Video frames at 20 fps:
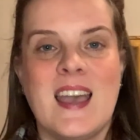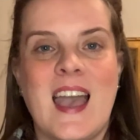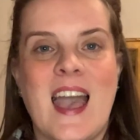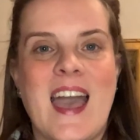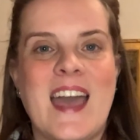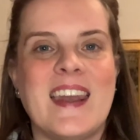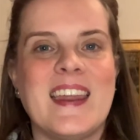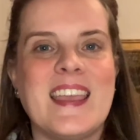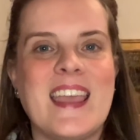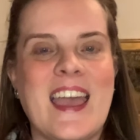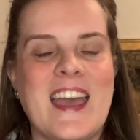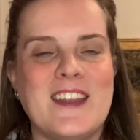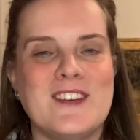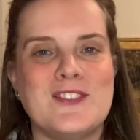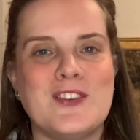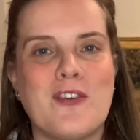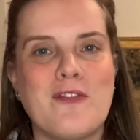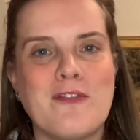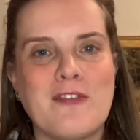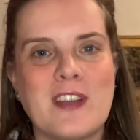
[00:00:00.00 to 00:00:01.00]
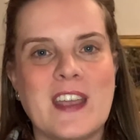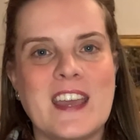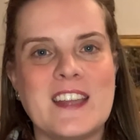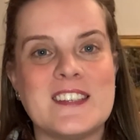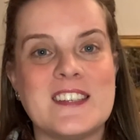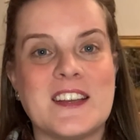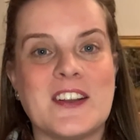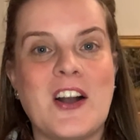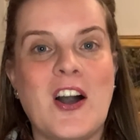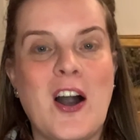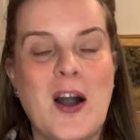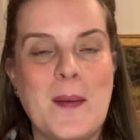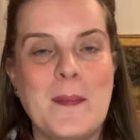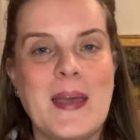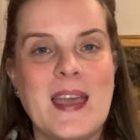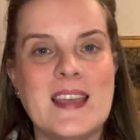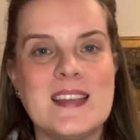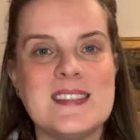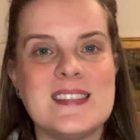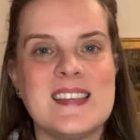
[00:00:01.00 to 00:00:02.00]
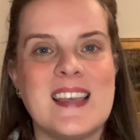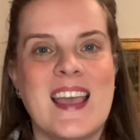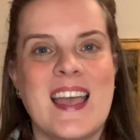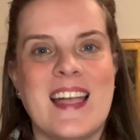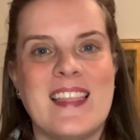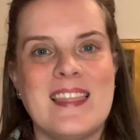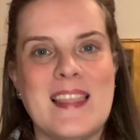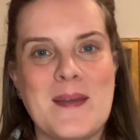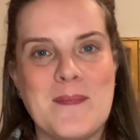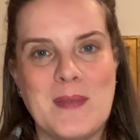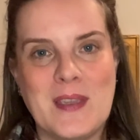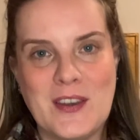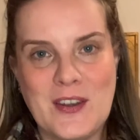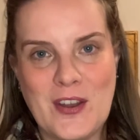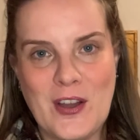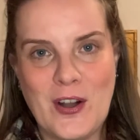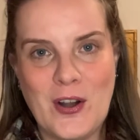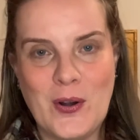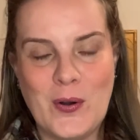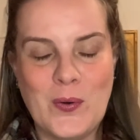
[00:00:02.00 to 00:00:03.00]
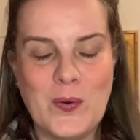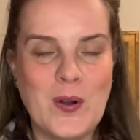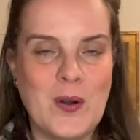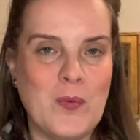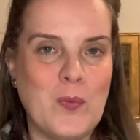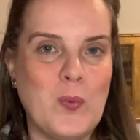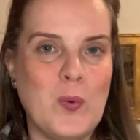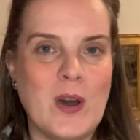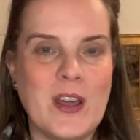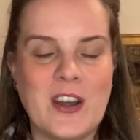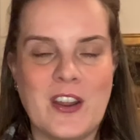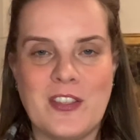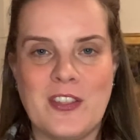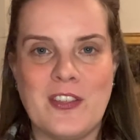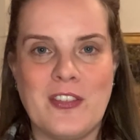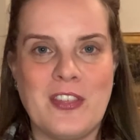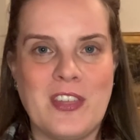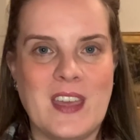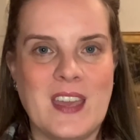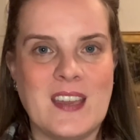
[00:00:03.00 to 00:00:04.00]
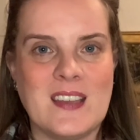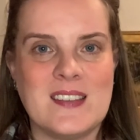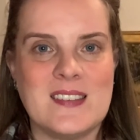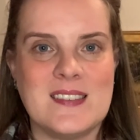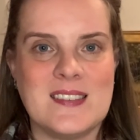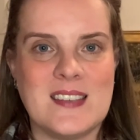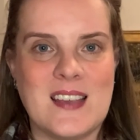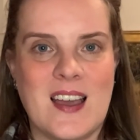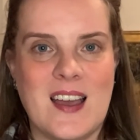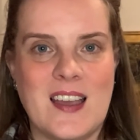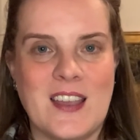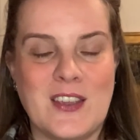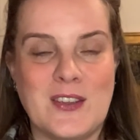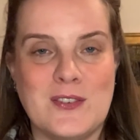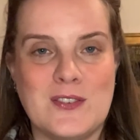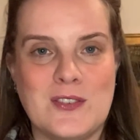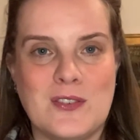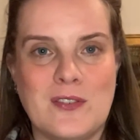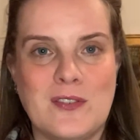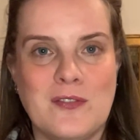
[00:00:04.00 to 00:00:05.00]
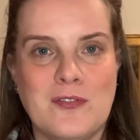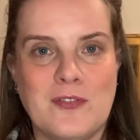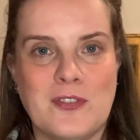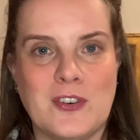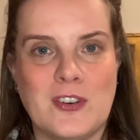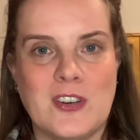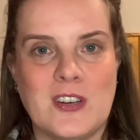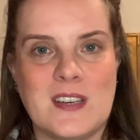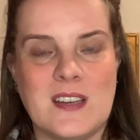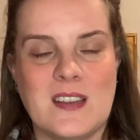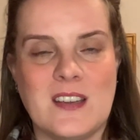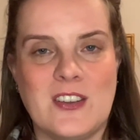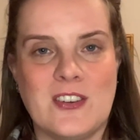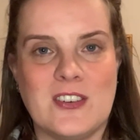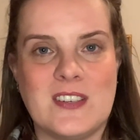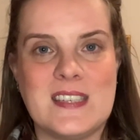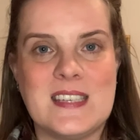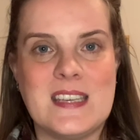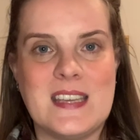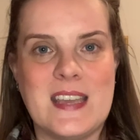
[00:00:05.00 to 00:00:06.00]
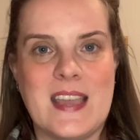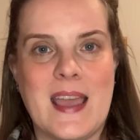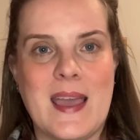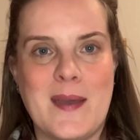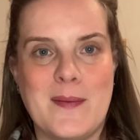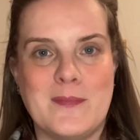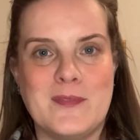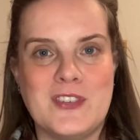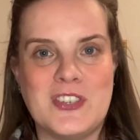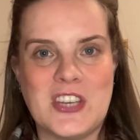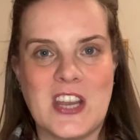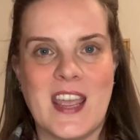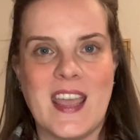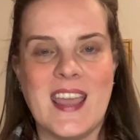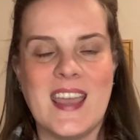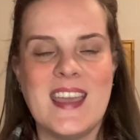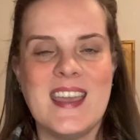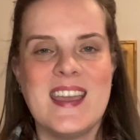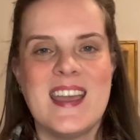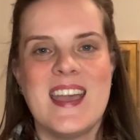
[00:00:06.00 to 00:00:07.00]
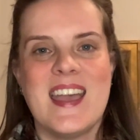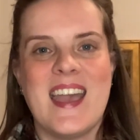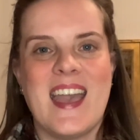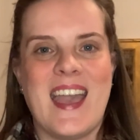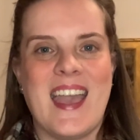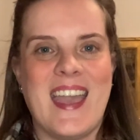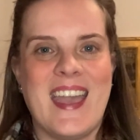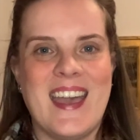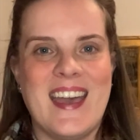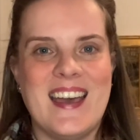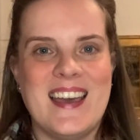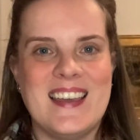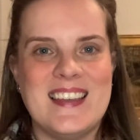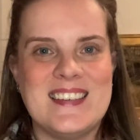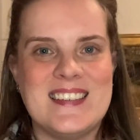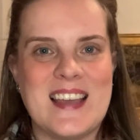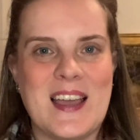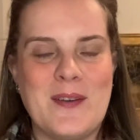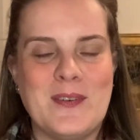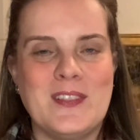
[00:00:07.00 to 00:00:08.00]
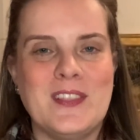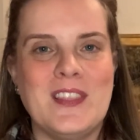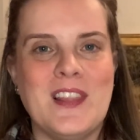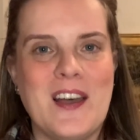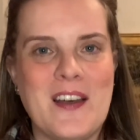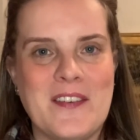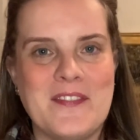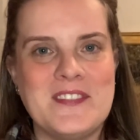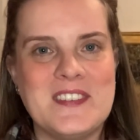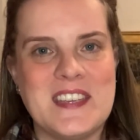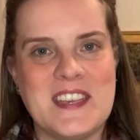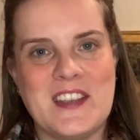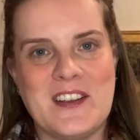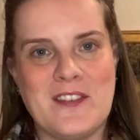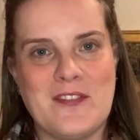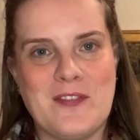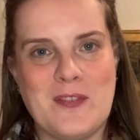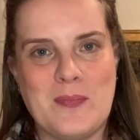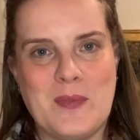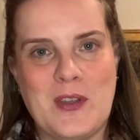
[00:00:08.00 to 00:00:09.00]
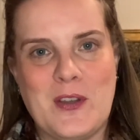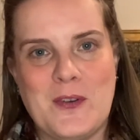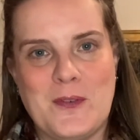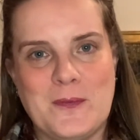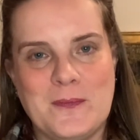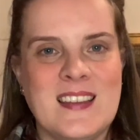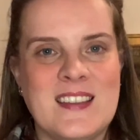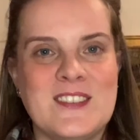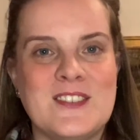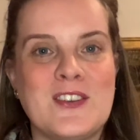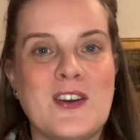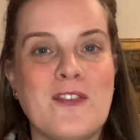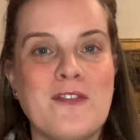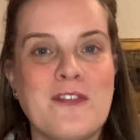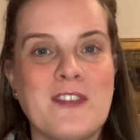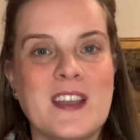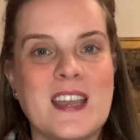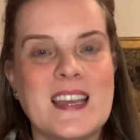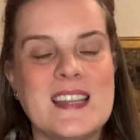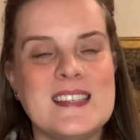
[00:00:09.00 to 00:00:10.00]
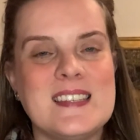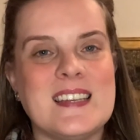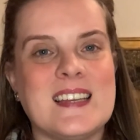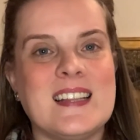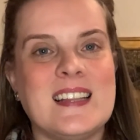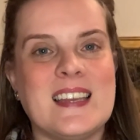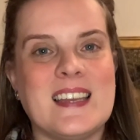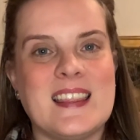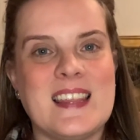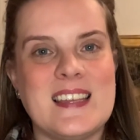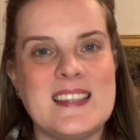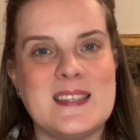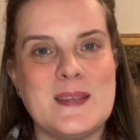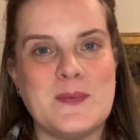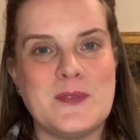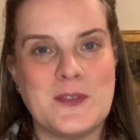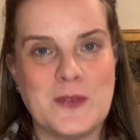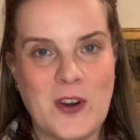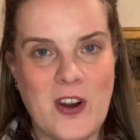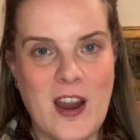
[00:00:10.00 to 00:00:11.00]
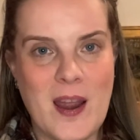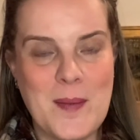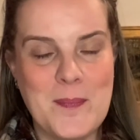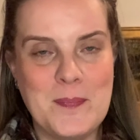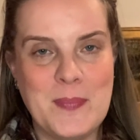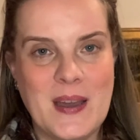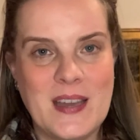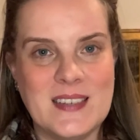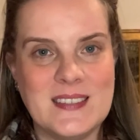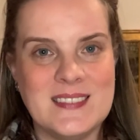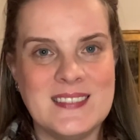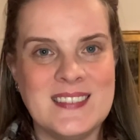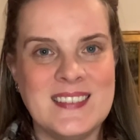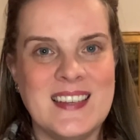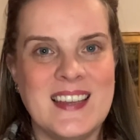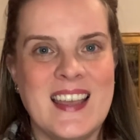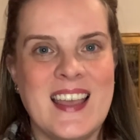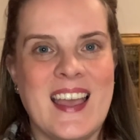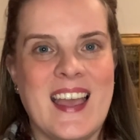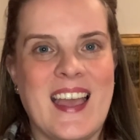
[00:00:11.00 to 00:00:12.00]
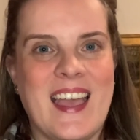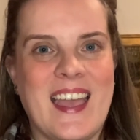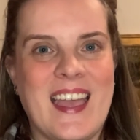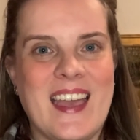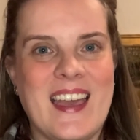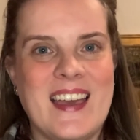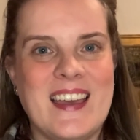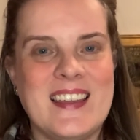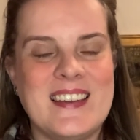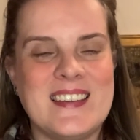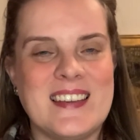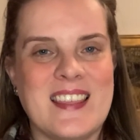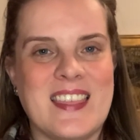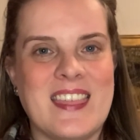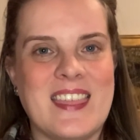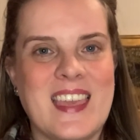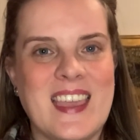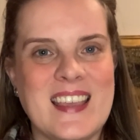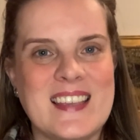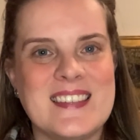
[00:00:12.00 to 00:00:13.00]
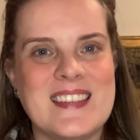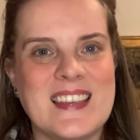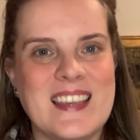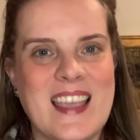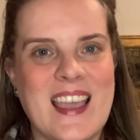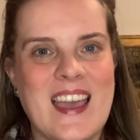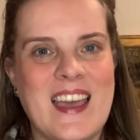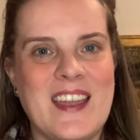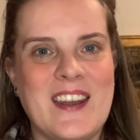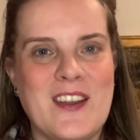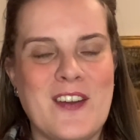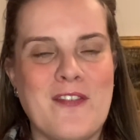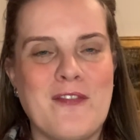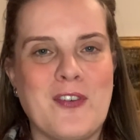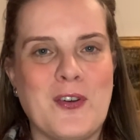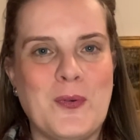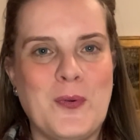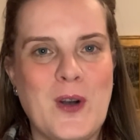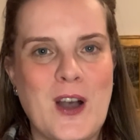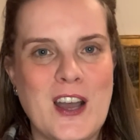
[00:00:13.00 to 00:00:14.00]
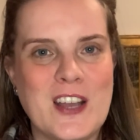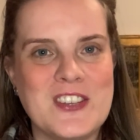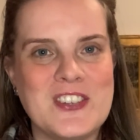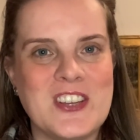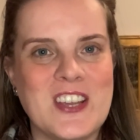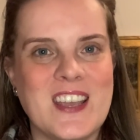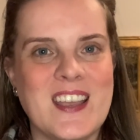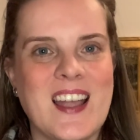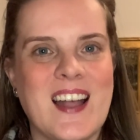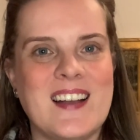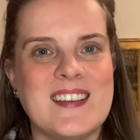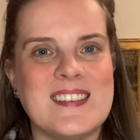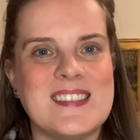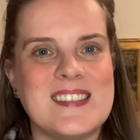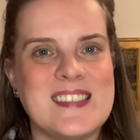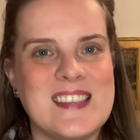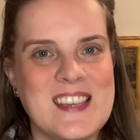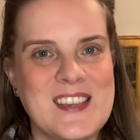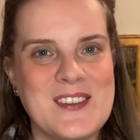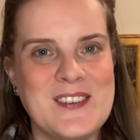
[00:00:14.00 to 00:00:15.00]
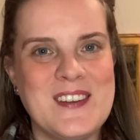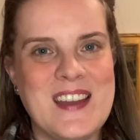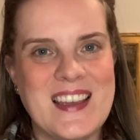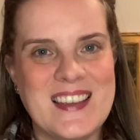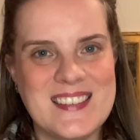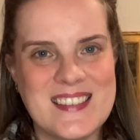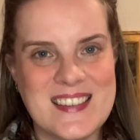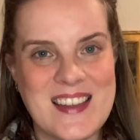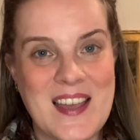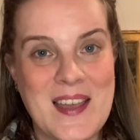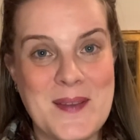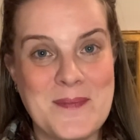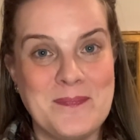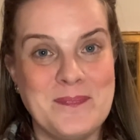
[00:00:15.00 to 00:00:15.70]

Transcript: And again, don't forget to comment. Let me know what are the things you do for your TMJ, and I would love to hear from you. Don't forget to click that subscribe button, and thanks again for watching. I'll see you next time.